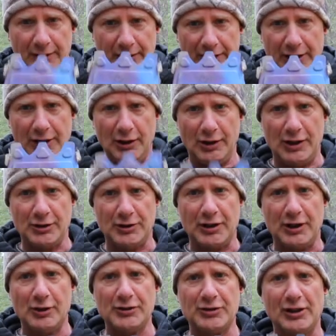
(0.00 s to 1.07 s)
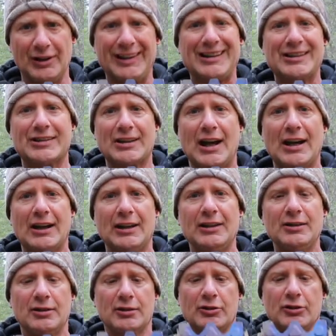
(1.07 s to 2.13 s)
And here it is. Here's the
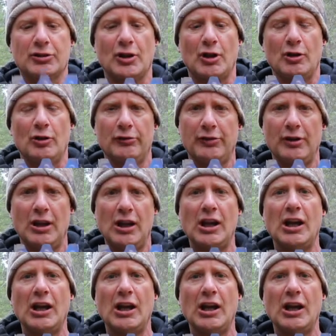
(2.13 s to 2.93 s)
Lixada stove.